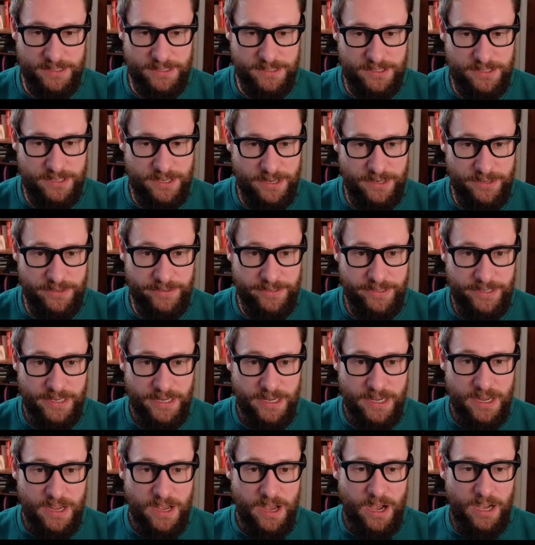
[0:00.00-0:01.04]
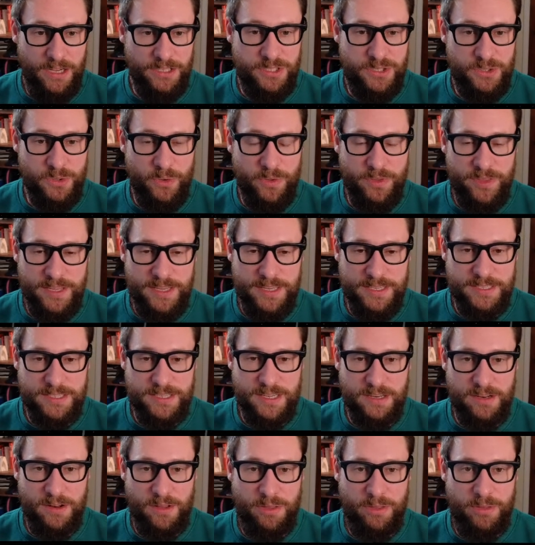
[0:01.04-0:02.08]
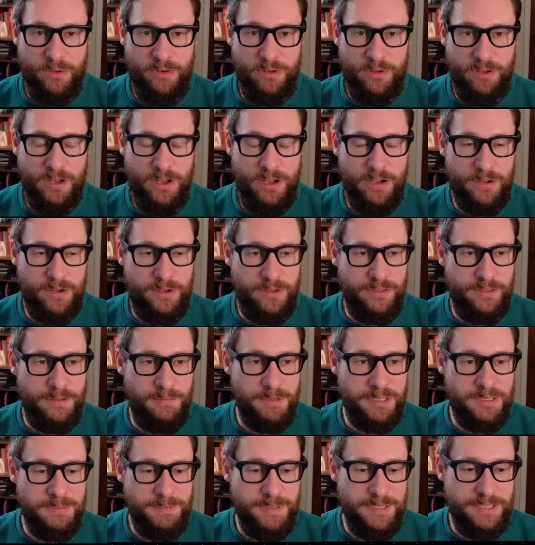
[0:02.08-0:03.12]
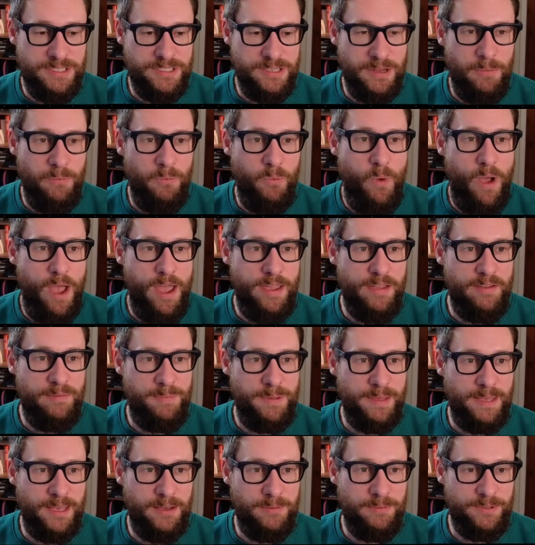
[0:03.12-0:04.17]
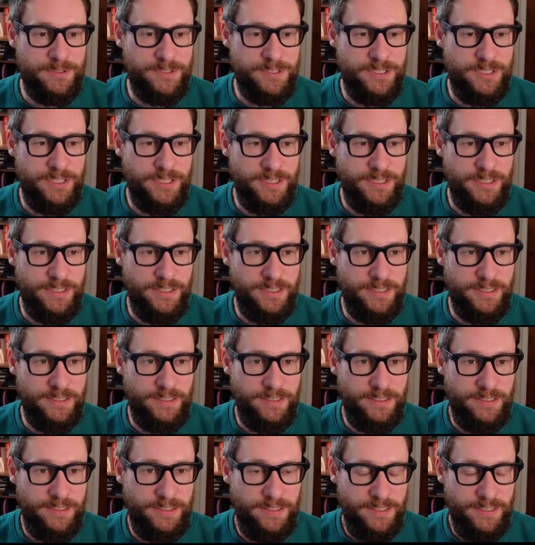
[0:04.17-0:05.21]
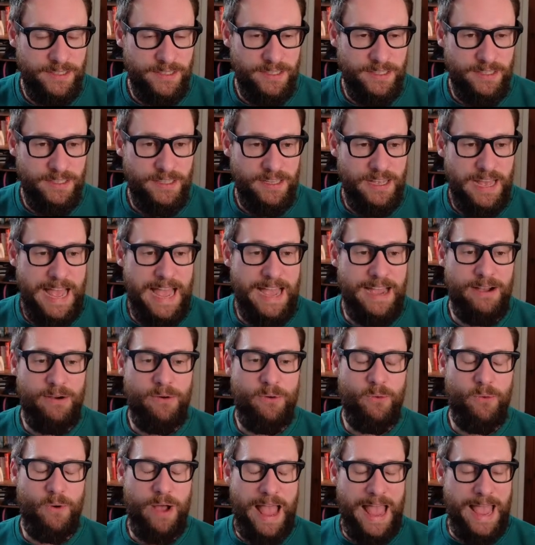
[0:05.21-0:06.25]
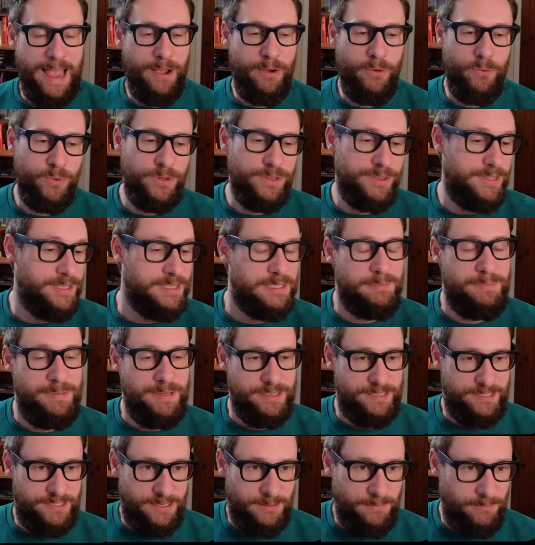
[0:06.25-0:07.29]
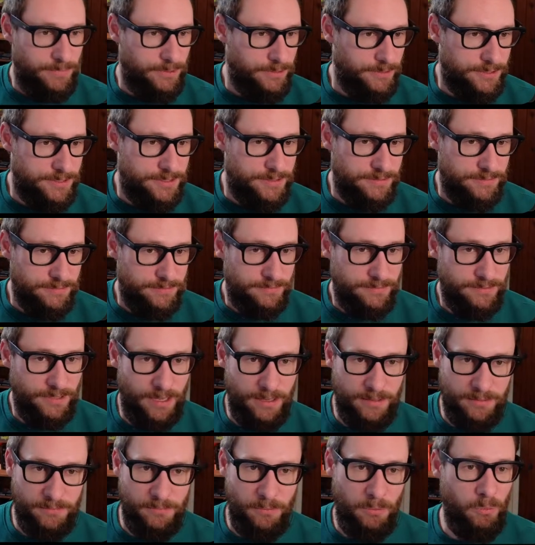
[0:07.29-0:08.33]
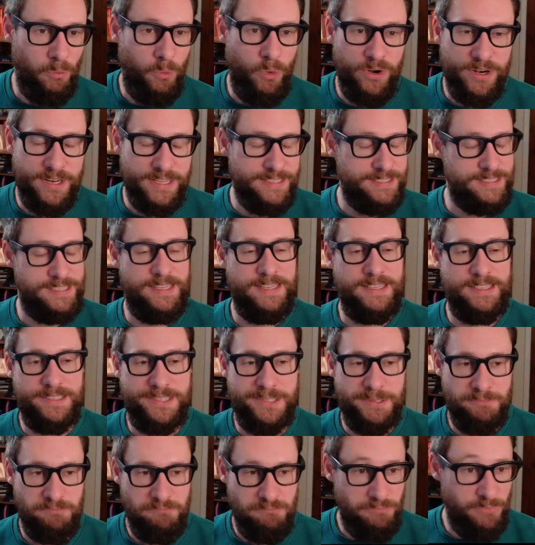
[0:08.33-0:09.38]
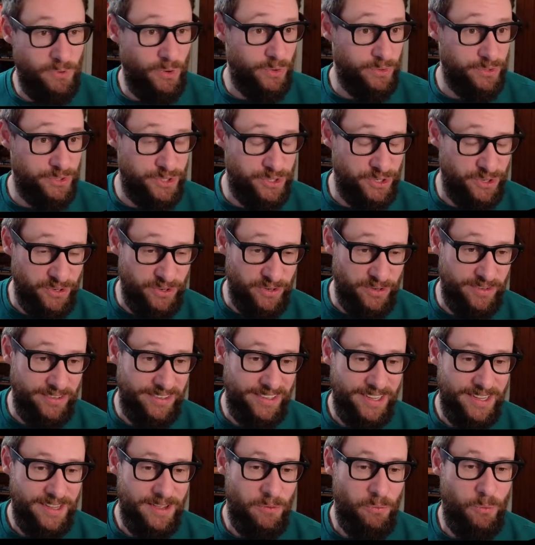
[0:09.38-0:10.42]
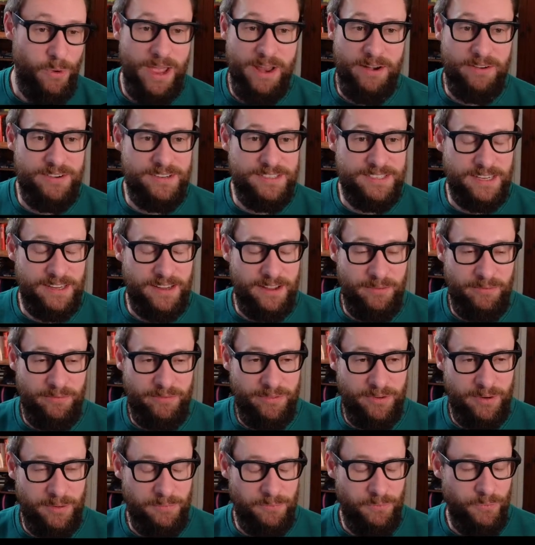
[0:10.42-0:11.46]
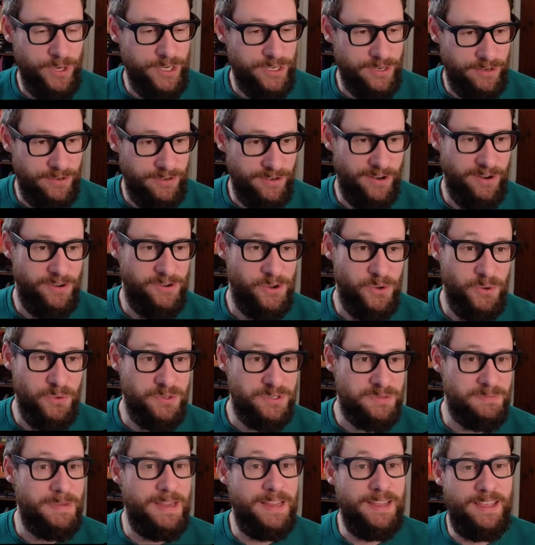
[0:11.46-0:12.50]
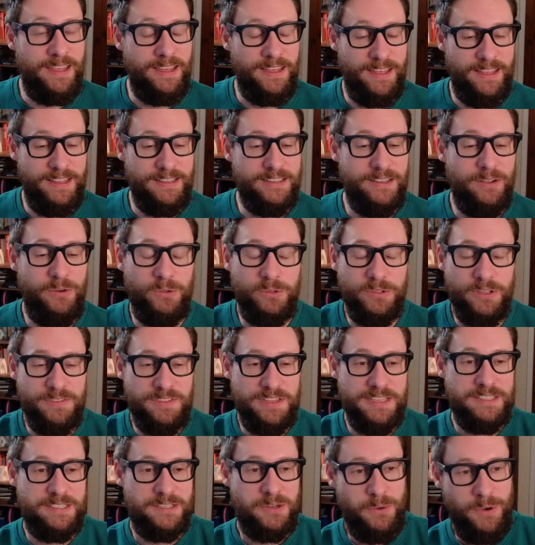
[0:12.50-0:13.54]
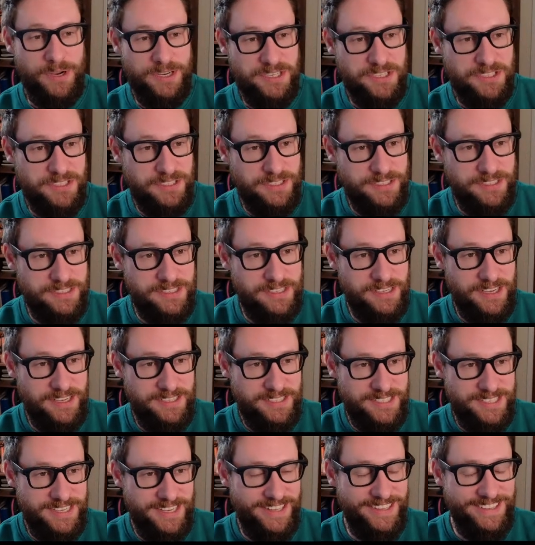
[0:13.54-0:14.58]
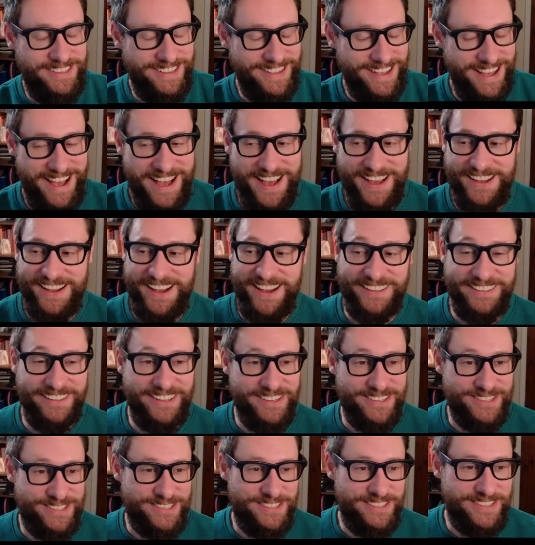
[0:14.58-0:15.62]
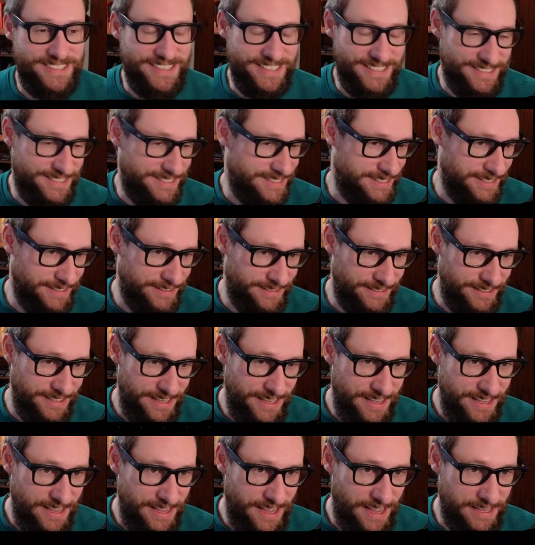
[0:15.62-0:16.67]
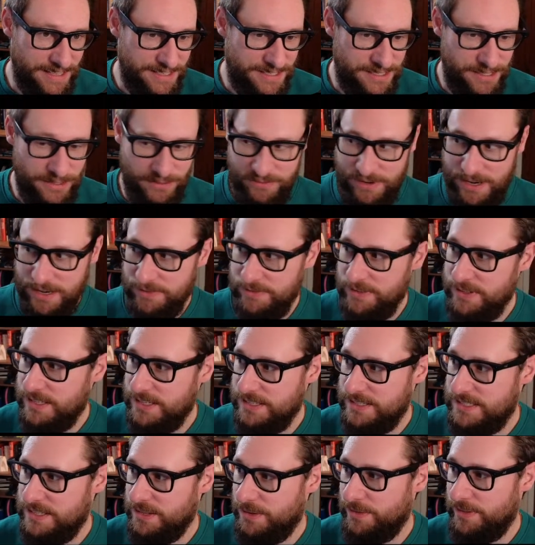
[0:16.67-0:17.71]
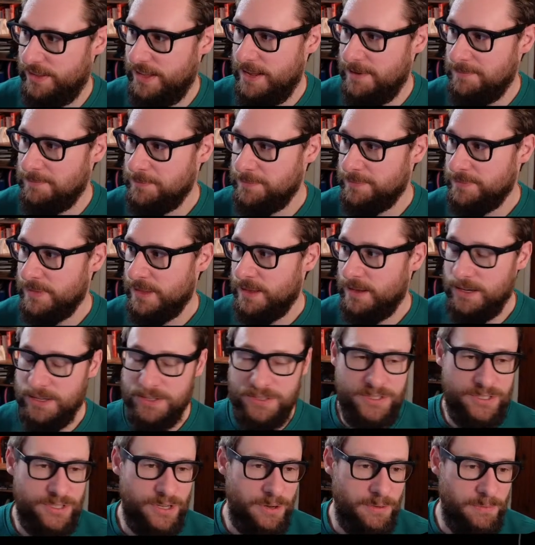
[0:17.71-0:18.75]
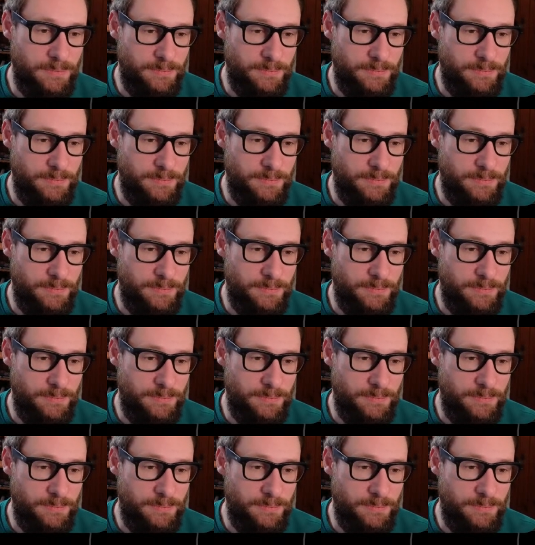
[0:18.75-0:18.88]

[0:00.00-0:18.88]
so I saw this and I thought, oh, there must be some way of being able to, how would this be assembled? Like, what is it? Not sure. Where does it come from? We don't know. Who's making it? All of these questions are still unanswered and still relevant and still there. And so